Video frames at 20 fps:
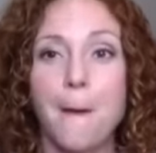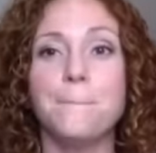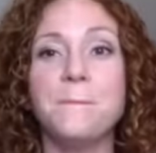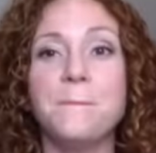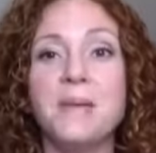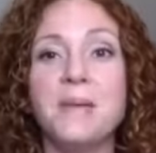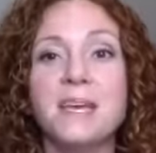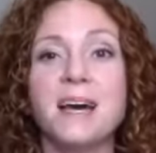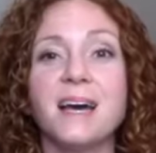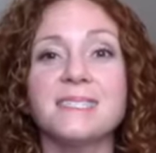
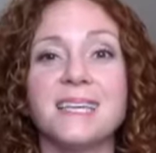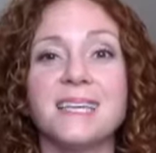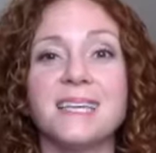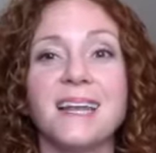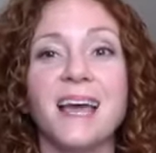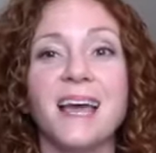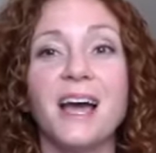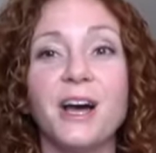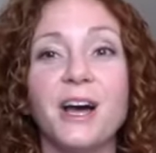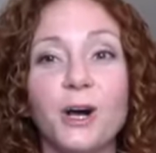because it
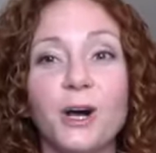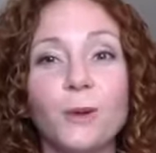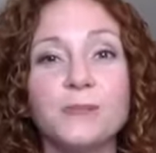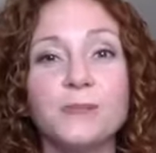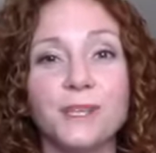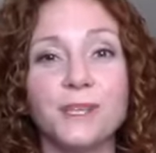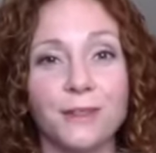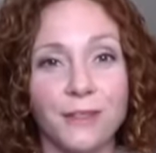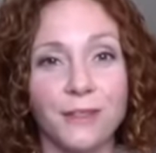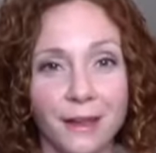
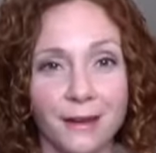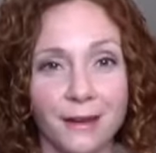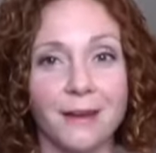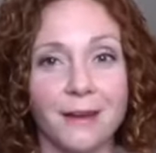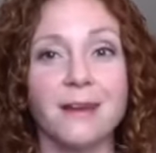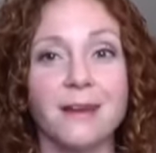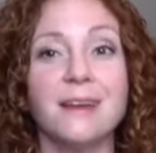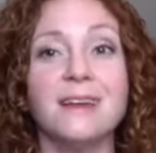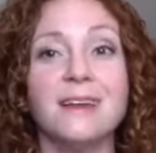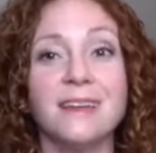helped
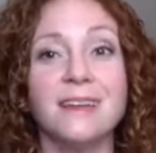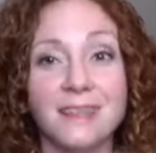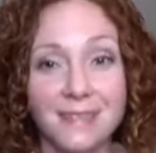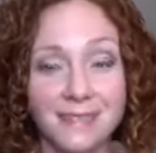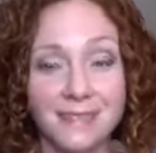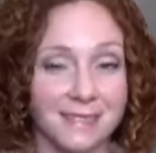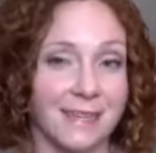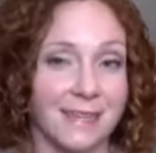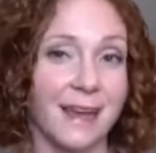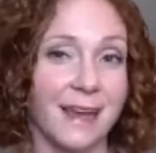their
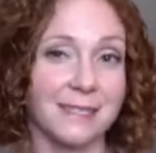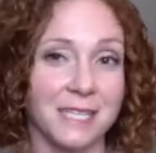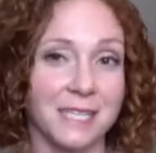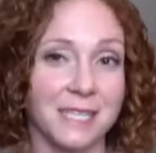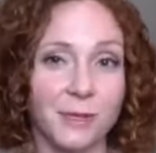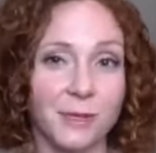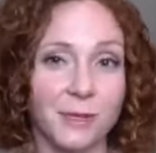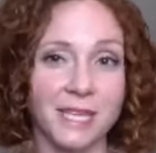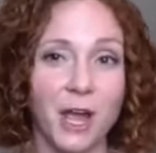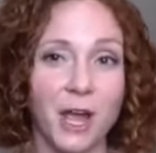insides. It
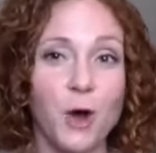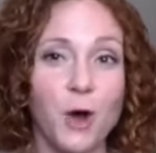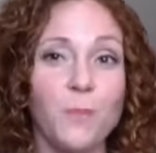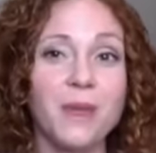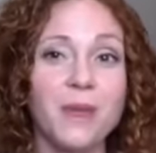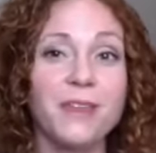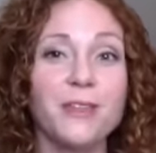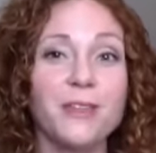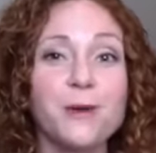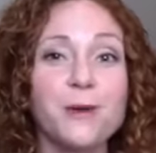was
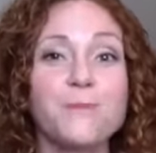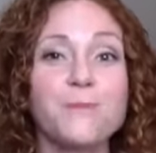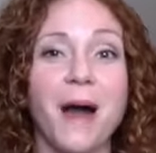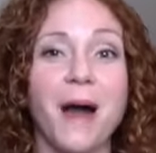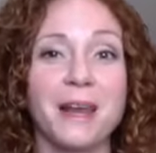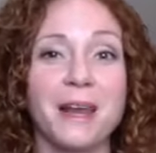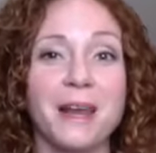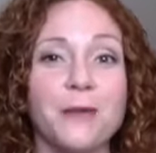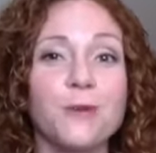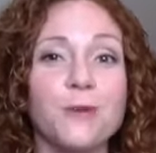helping their
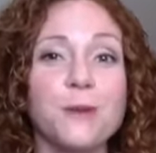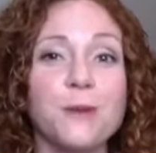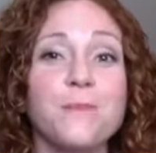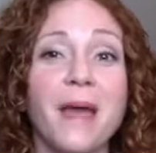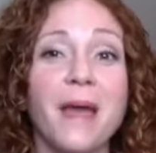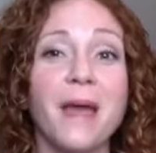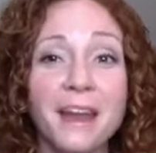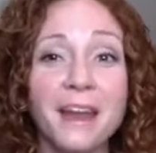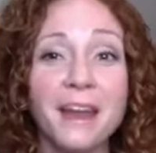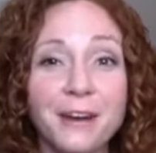body
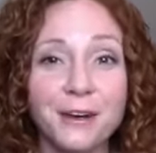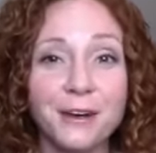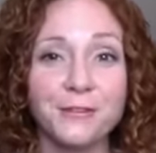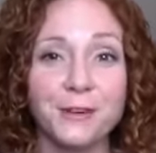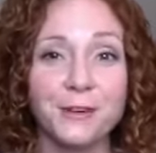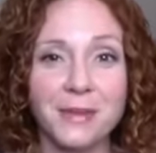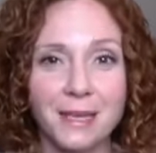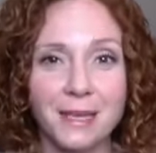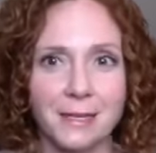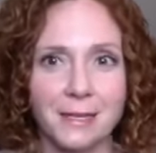repair
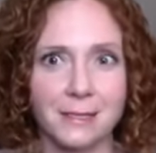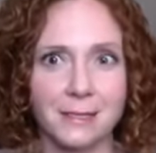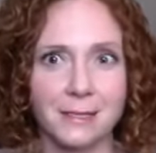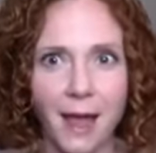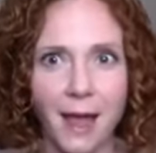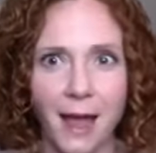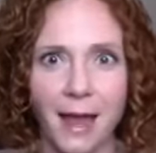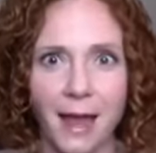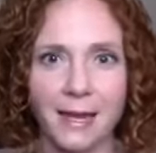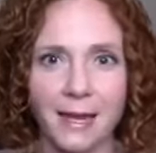from the
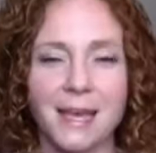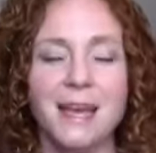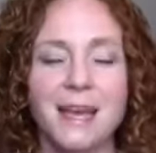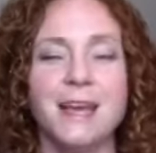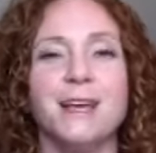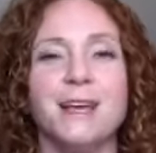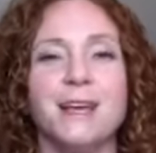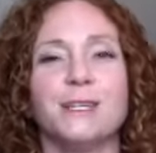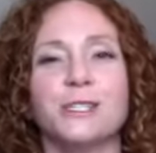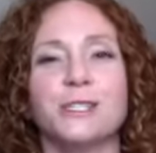inside.
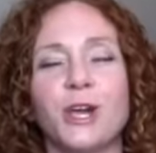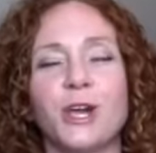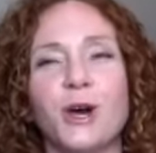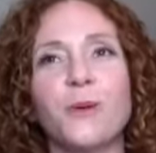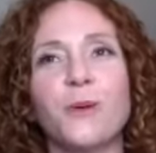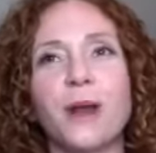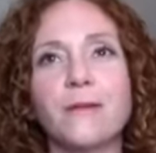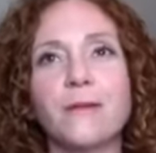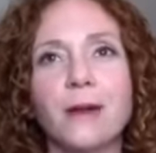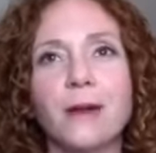So
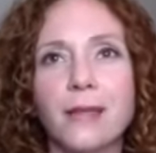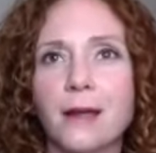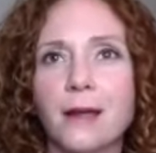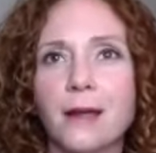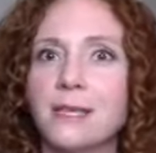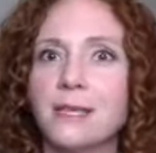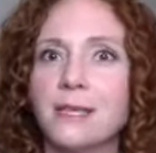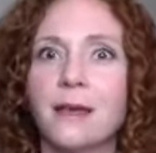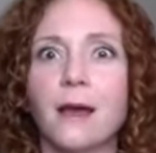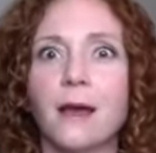when I read that, I
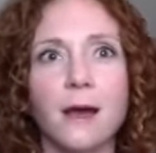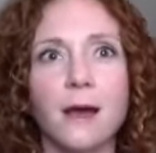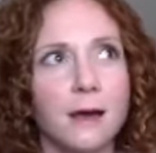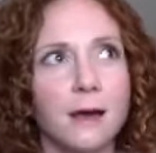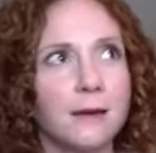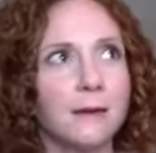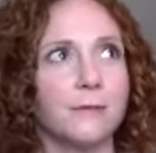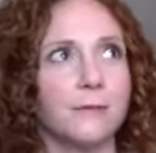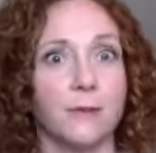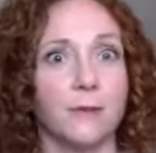was like, oh,
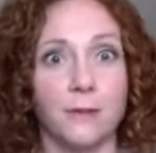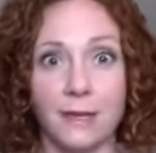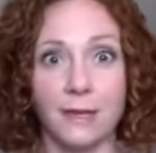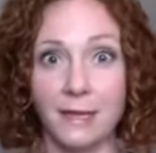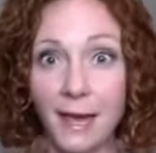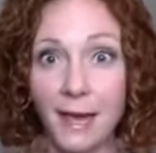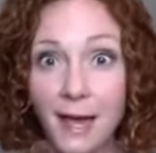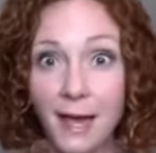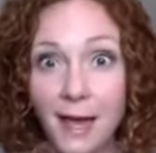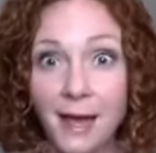well,
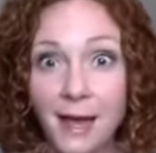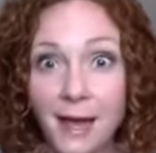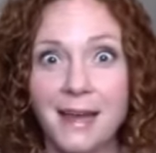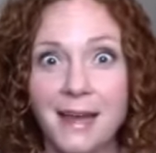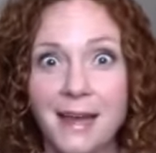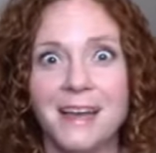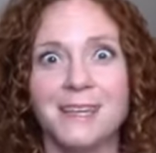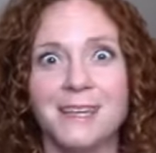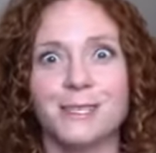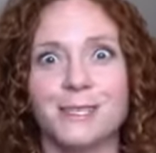yeah.
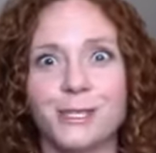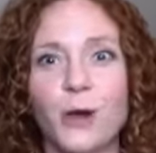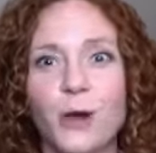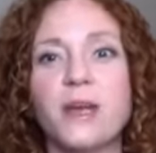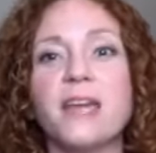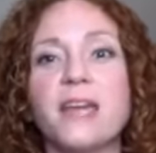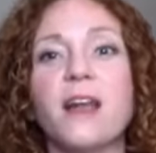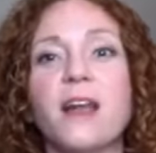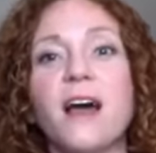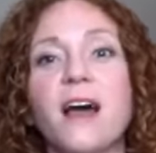So
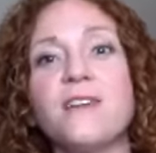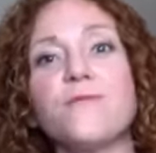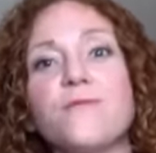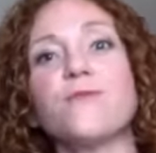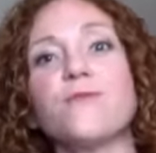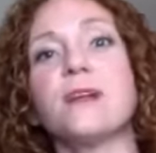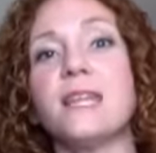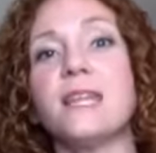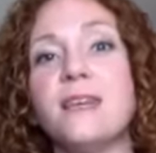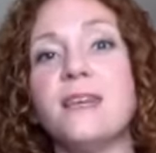it
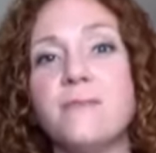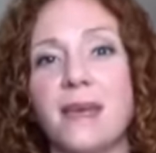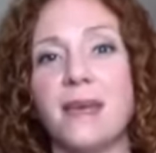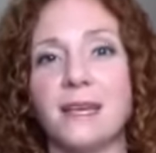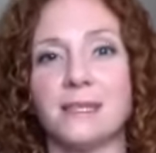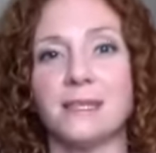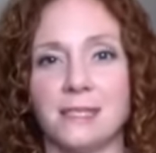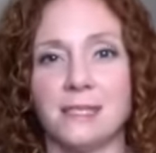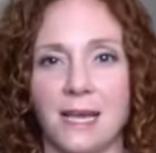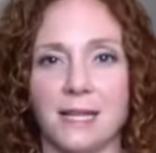really
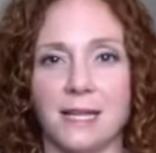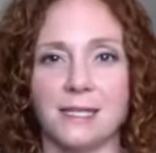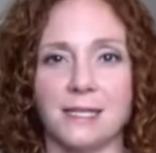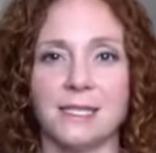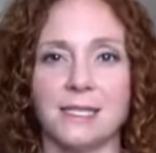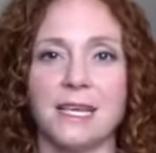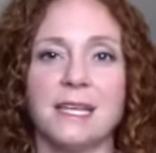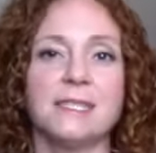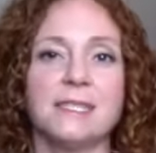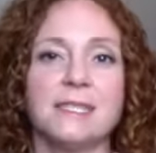makes
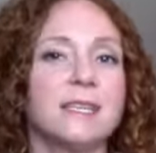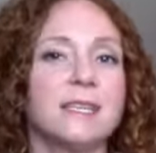sense. It's